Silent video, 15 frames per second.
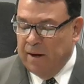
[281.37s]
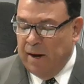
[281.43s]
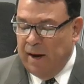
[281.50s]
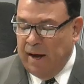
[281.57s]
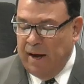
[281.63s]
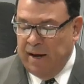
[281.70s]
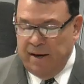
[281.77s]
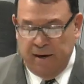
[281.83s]

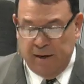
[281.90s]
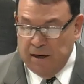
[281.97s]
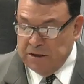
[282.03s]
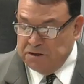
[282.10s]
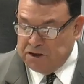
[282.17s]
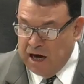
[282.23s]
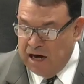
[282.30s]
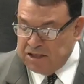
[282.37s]
And
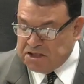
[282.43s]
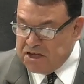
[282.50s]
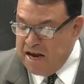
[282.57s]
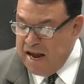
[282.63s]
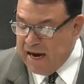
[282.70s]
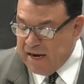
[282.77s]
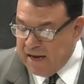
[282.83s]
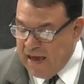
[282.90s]
John's
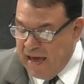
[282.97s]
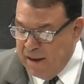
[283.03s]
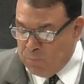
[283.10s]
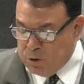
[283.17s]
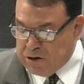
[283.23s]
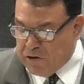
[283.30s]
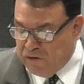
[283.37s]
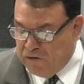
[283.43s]
nickname
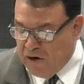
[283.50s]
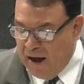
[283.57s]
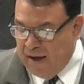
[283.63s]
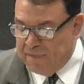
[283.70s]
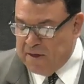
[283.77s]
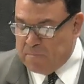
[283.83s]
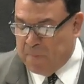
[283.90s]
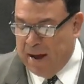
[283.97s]
was John
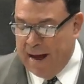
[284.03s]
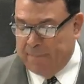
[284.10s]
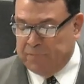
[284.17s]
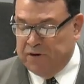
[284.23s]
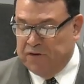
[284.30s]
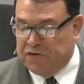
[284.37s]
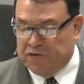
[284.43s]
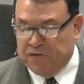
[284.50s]
the
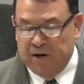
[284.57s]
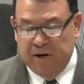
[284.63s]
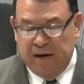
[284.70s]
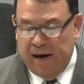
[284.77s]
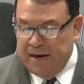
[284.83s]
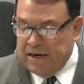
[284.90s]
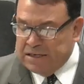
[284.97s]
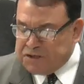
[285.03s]
Baptist.
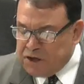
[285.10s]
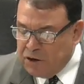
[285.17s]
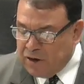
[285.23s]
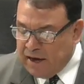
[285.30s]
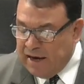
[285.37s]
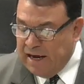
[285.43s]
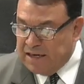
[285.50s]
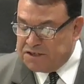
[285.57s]
And let's look
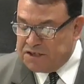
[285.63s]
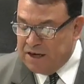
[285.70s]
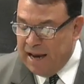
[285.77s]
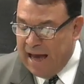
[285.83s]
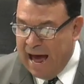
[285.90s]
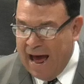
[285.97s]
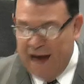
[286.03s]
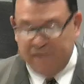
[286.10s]
at his
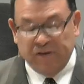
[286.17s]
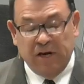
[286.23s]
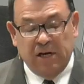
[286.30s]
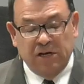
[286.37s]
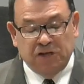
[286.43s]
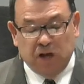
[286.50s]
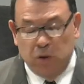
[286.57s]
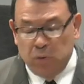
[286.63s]
life.
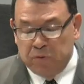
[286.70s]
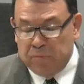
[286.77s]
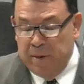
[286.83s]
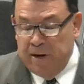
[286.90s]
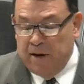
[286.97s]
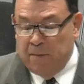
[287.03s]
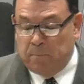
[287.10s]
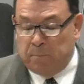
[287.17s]
Turn with me
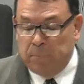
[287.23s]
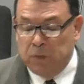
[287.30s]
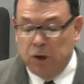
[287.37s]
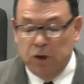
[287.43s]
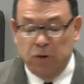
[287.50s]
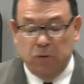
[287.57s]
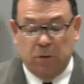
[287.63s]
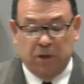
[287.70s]
to
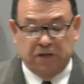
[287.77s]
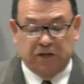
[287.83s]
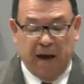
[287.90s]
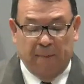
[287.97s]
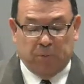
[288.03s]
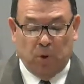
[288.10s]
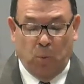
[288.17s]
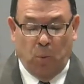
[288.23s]
Luke
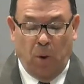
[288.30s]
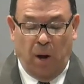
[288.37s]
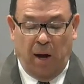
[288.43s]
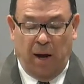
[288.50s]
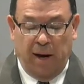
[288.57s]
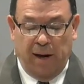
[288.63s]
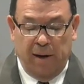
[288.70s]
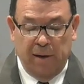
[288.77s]
chapter
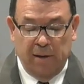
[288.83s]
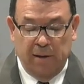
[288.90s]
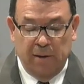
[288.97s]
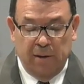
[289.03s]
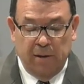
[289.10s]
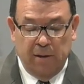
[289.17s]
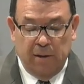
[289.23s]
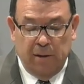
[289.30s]
1.
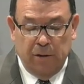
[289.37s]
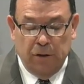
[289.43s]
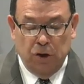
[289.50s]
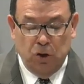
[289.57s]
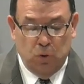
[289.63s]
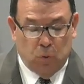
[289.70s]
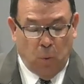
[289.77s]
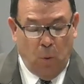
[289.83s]

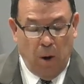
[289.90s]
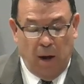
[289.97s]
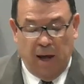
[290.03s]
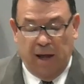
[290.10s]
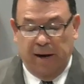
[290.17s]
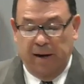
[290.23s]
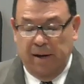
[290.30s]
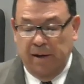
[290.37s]
Luke 1.